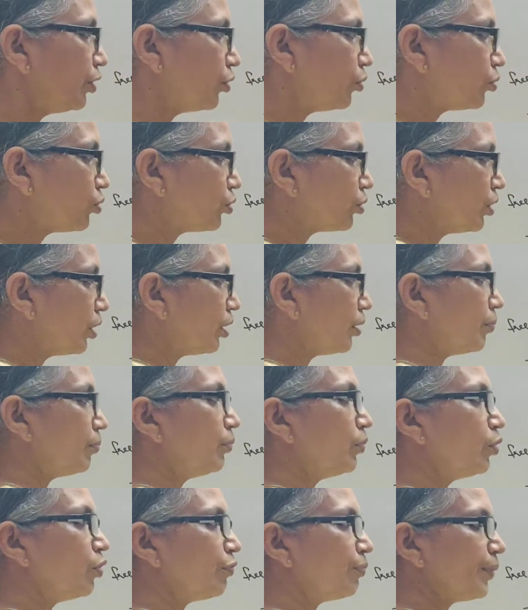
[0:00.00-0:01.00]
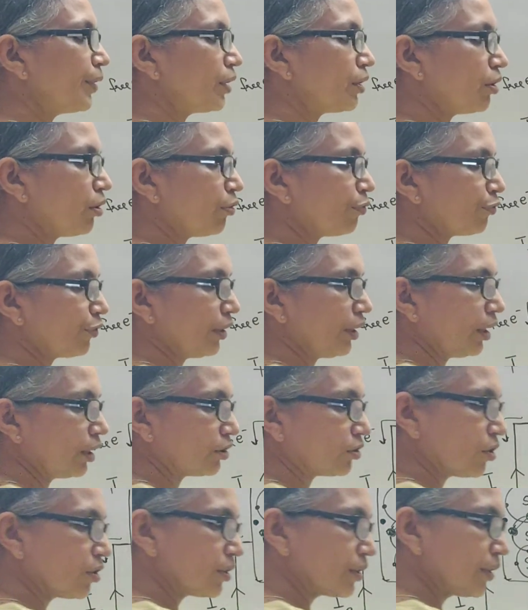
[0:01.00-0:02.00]
due to the movement of
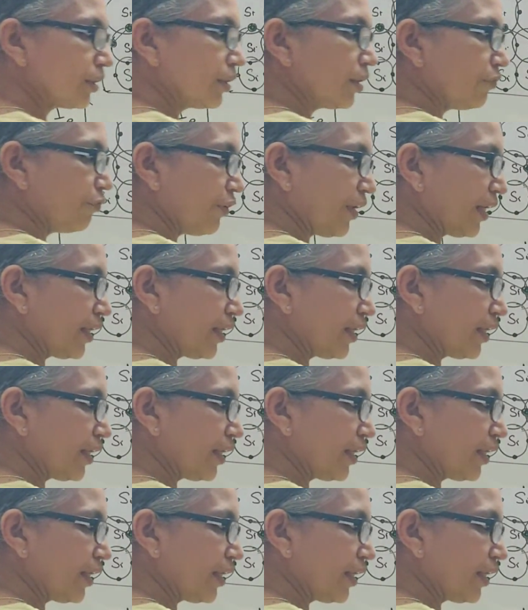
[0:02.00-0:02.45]
electrons in the